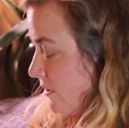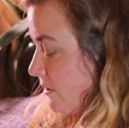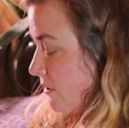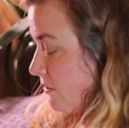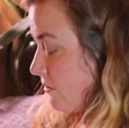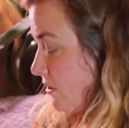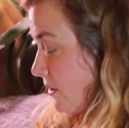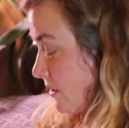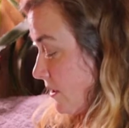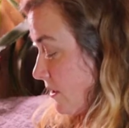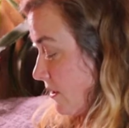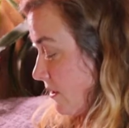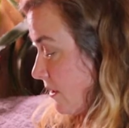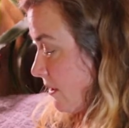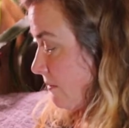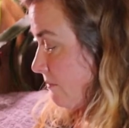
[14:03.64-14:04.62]
So just
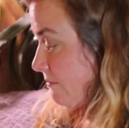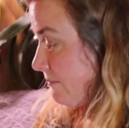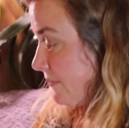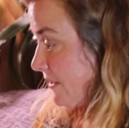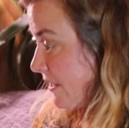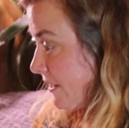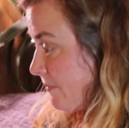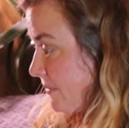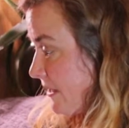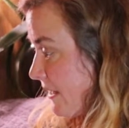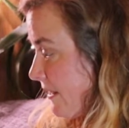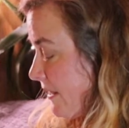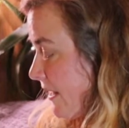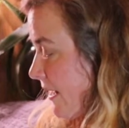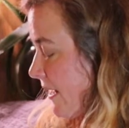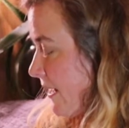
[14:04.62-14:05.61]
some tips
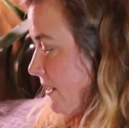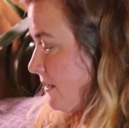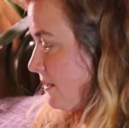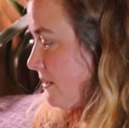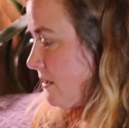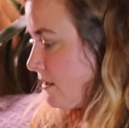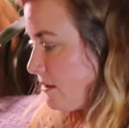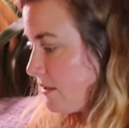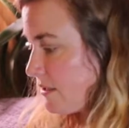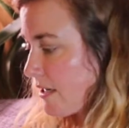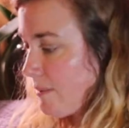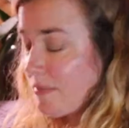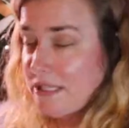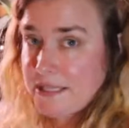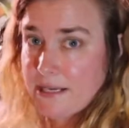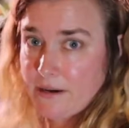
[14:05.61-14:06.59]
on that,
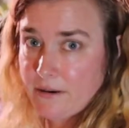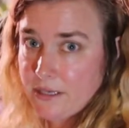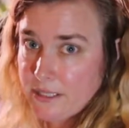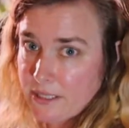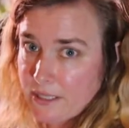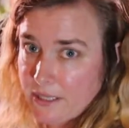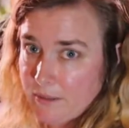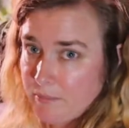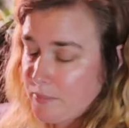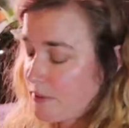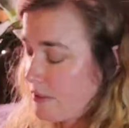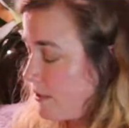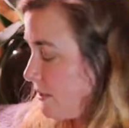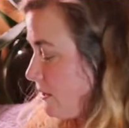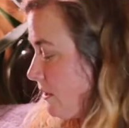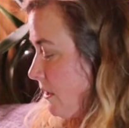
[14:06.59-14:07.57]
cemetery
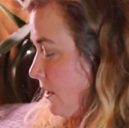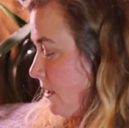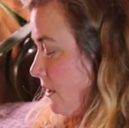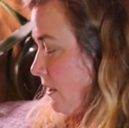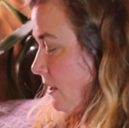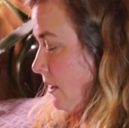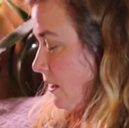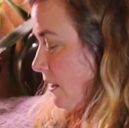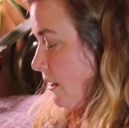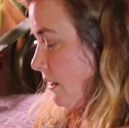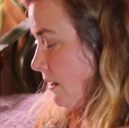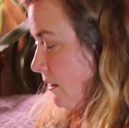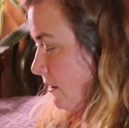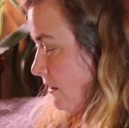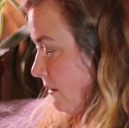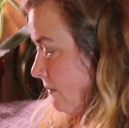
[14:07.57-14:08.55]
tips,
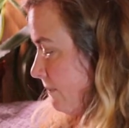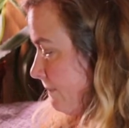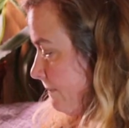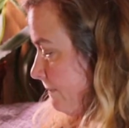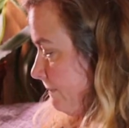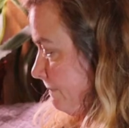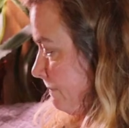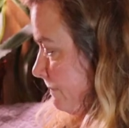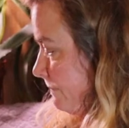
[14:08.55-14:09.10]
and